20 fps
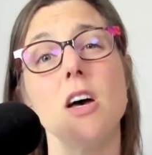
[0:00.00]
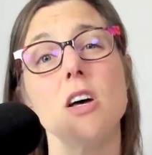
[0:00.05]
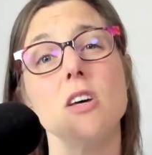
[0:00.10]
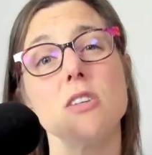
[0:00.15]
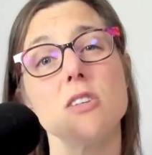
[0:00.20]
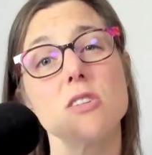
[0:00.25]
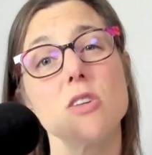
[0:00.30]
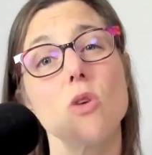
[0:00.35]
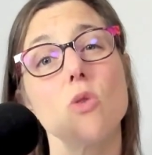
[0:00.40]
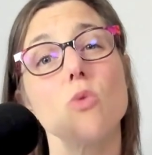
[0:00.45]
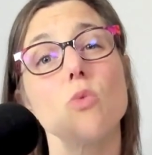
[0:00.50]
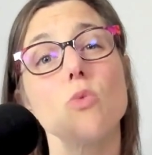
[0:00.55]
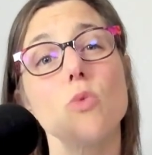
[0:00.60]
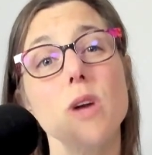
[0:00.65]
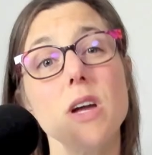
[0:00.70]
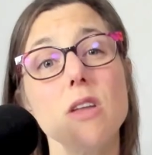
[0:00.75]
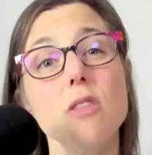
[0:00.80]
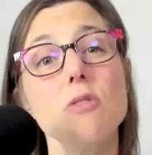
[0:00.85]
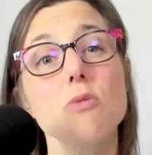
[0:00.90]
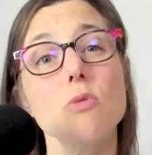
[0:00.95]
So
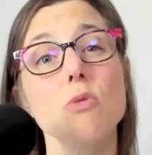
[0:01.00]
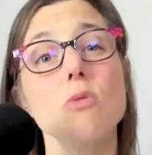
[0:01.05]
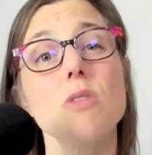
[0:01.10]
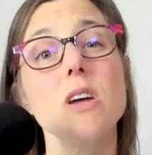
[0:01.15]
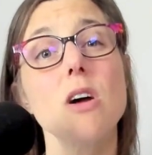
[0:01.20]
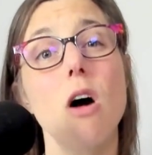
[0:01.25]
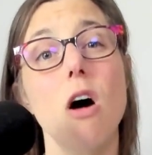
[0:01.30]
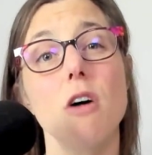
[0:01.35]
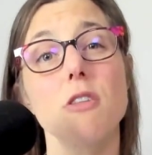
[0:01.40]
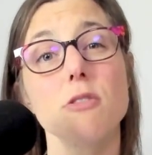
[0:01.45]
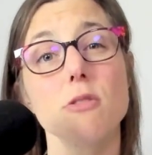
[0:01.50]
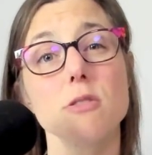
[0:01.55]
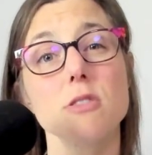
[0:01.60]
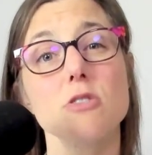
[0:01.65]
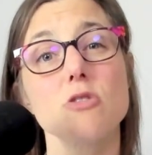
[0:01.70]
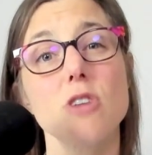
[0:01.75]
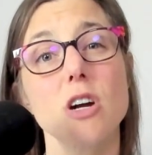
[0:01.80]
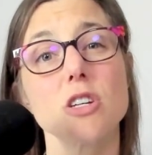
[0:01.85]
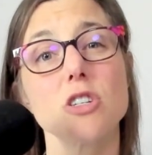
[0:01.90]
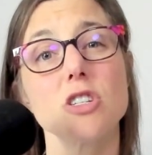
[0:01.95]
read through the author
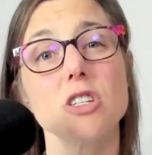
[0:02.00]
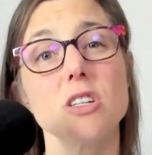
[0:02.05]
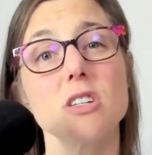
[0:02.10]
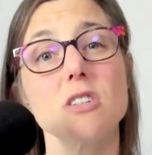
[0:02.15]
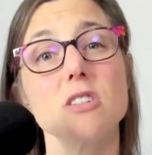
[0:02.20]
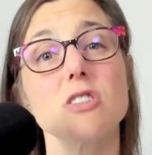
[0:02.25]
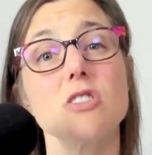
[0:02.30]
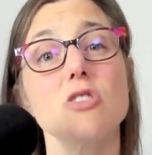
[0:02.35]
instructions